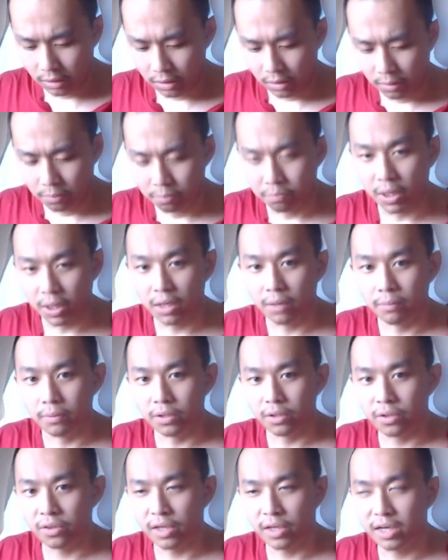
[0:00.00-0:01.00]
But
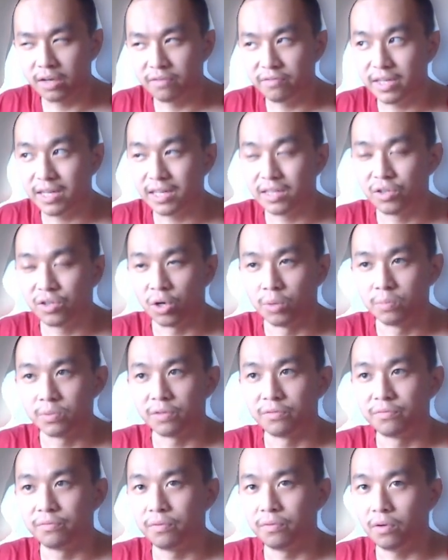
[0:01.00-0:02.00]
think of it in terms
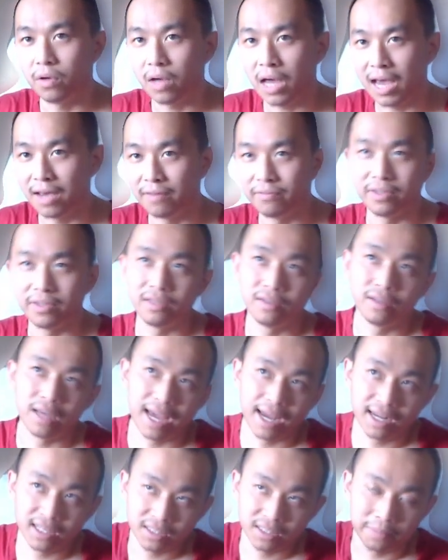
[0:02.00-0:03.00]
of having
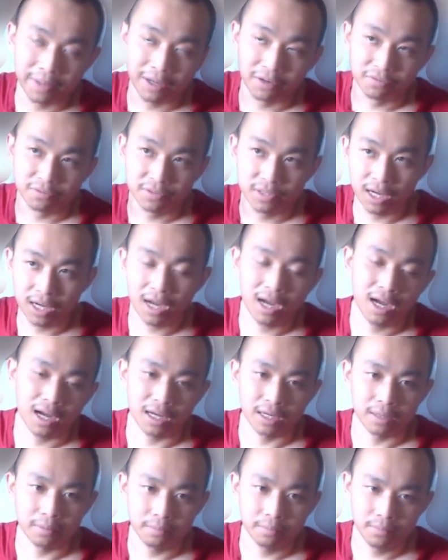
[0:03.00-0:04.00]
X amount of
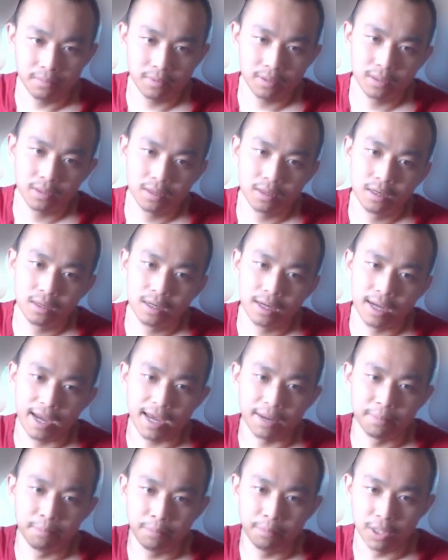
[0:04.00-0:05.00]
time
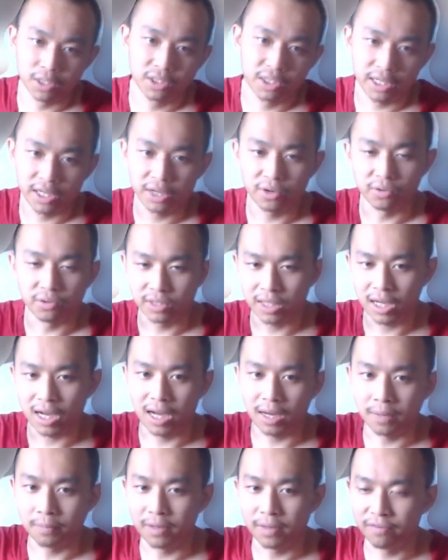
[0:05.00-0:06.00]
and budgeting your
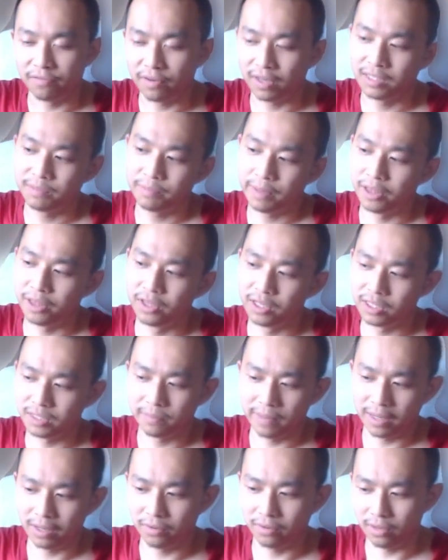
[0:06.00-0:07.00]
time. If I spend this
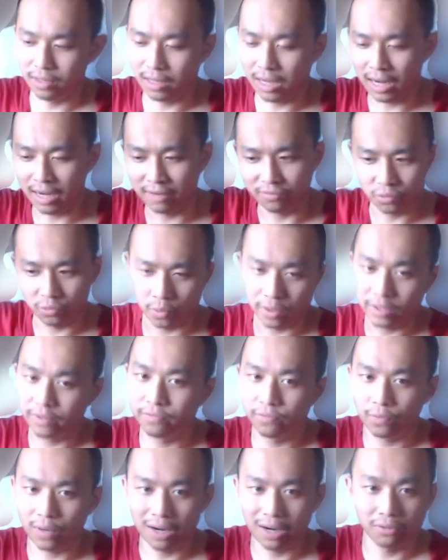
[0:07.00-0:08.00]
amount I have
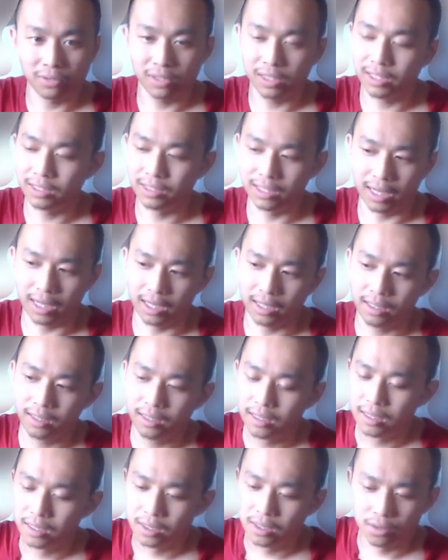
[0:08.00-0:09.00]
24 hours in a day,
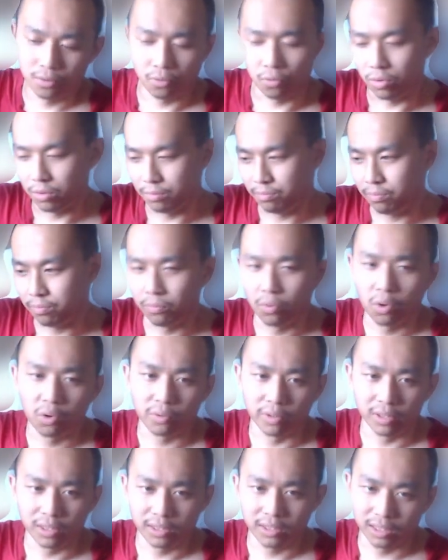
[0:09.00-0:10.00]
or more
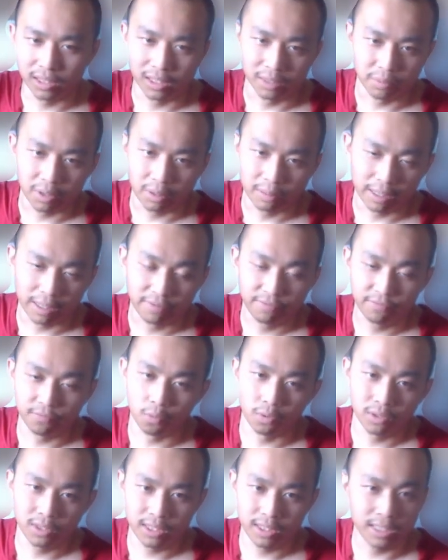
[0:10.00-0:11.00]
realistically, probably like
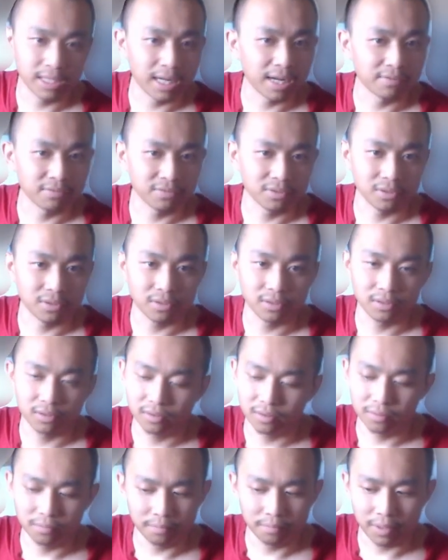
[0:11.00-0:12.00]
14 after the
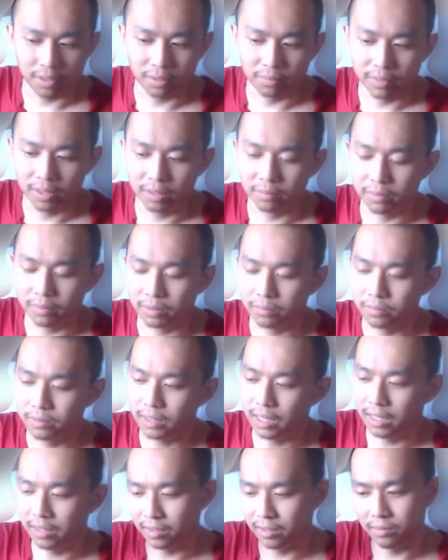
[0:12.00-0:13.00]
bare minimums,
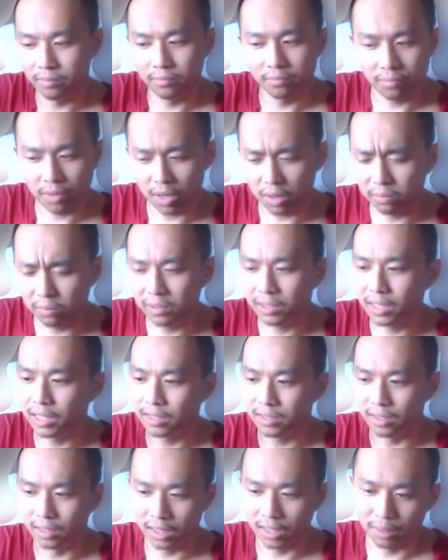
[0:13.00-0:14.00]
and then probably like
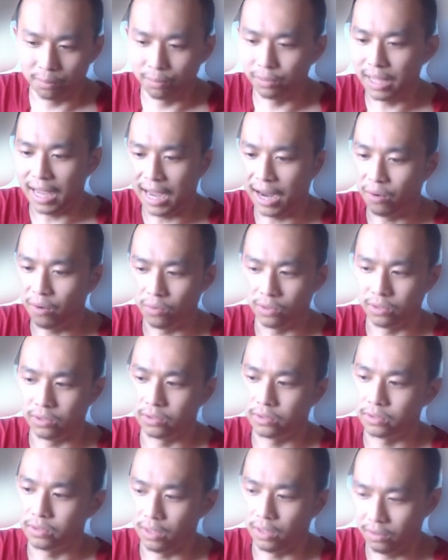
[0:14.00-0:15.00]
a couple
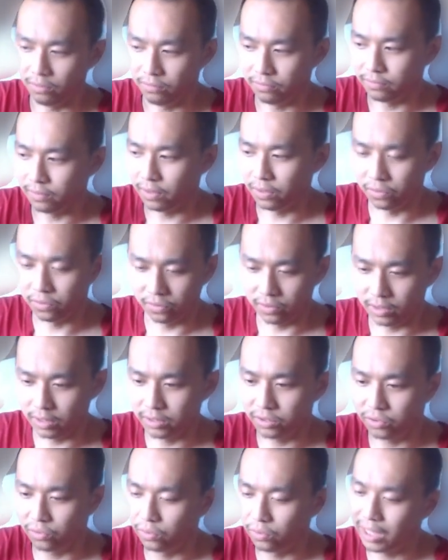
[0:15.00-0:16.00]
hours of other things.
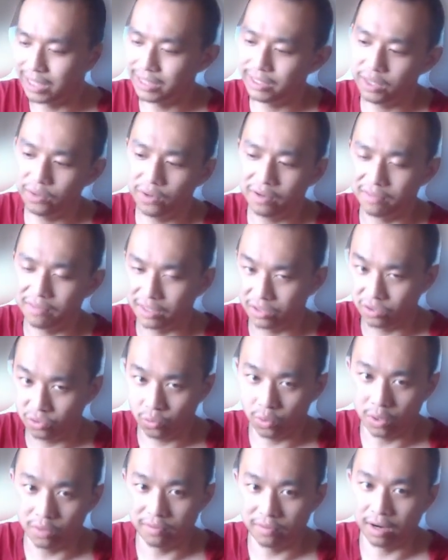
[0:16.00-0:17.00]
So let's say you have like
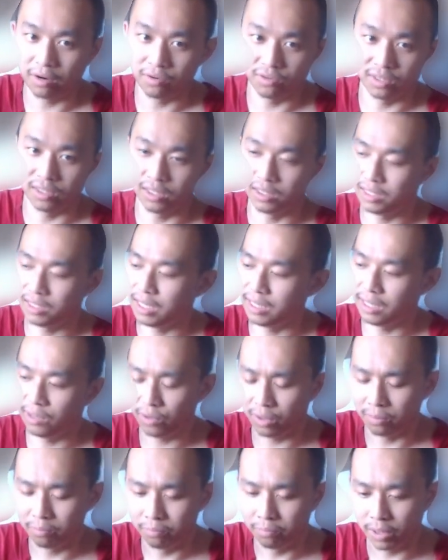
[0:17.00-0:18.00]
12 hours in a day that you
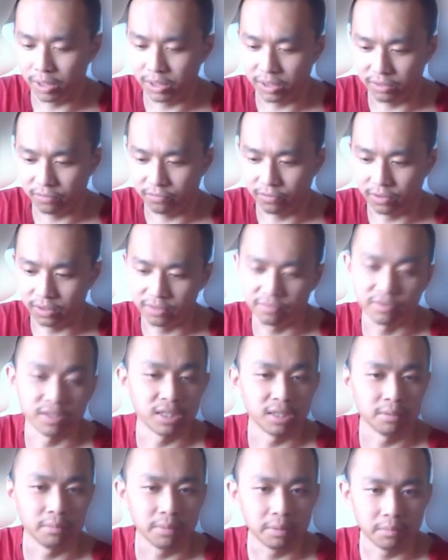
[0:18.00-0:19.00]
can budget for different
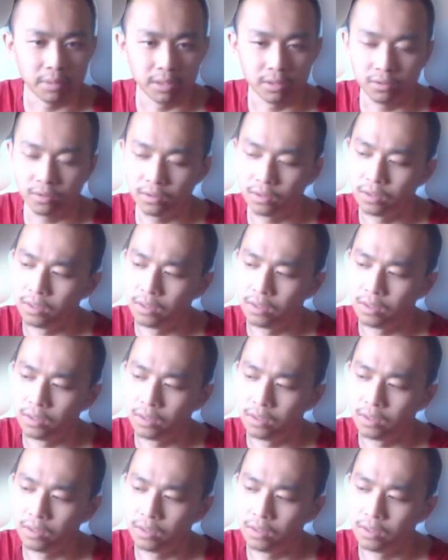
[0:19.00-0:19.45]
commitments.